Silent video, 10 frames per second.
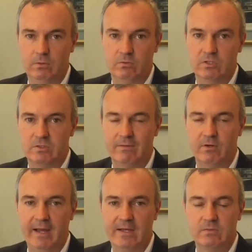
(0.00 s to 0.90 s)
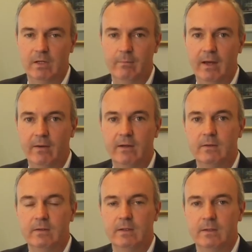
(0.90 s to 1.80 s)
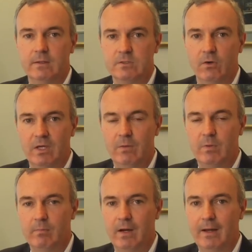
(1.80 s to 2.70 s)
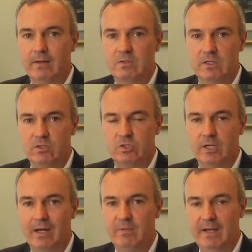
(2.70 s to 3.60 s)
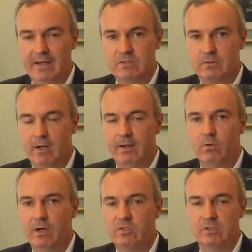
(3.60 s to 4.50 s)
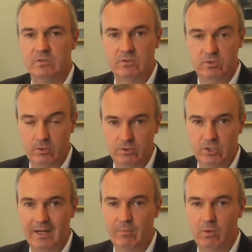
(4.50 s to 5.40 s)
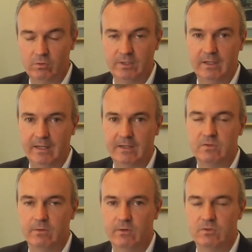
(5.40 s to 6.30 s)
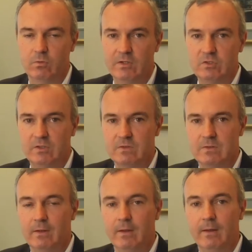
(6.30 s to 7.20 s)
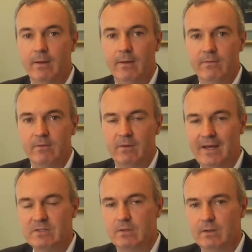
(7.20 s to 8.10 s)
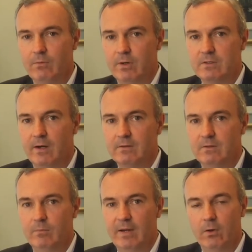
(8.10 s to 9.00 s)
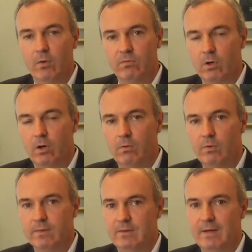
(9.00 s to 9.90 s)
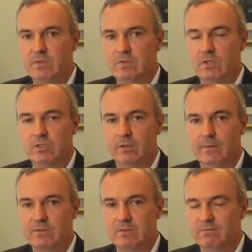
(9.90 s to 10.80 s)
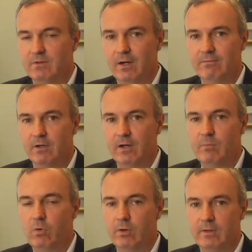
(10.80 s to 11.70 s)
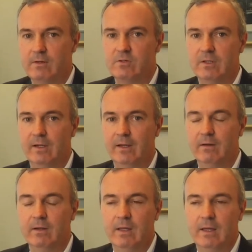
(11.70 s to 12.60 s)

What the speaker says: You just never asked me about it. So keep in mind, it's his job to ask the right questions. It's your job only to answer those questions. The last thing I want to talk to you about overall with the deposition, and this is very, very important to understand,